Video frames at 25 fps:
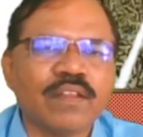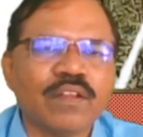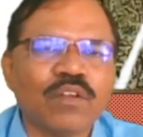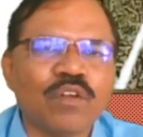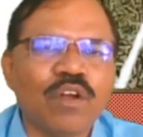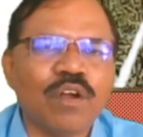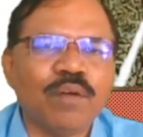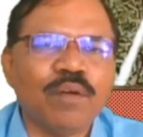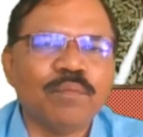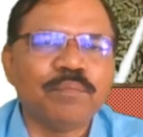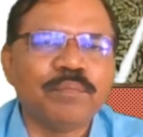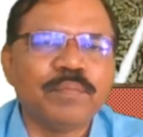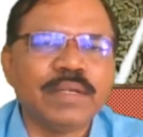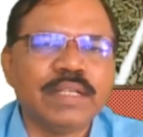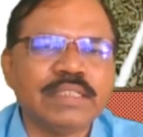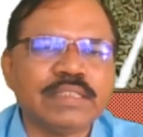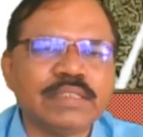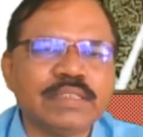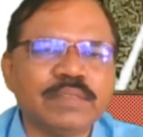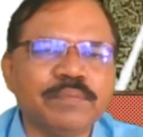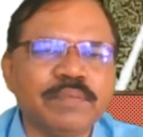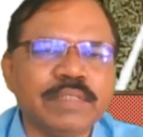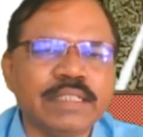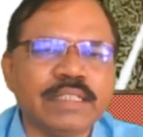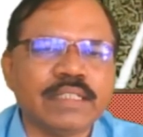Compress
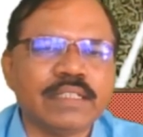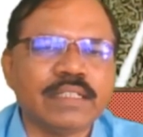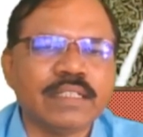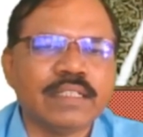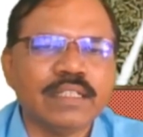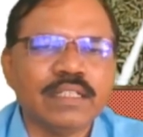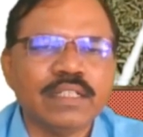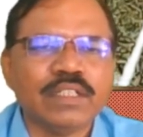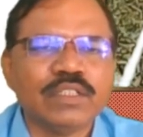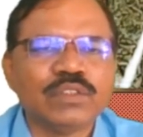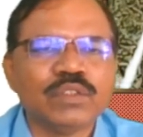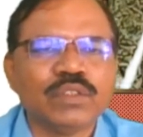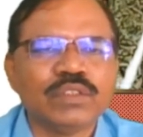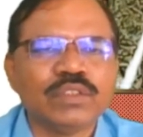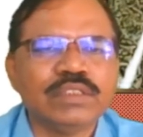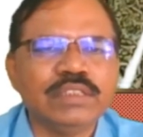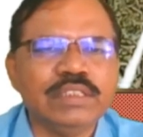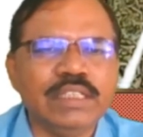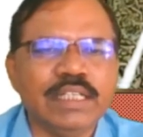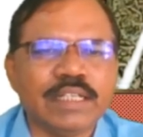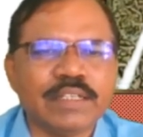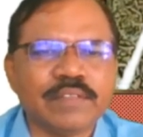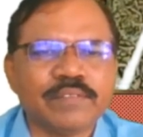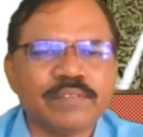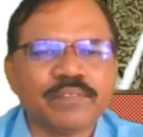spring. So see
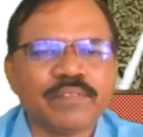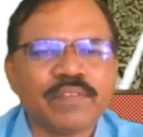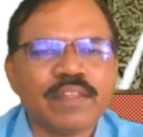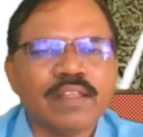here,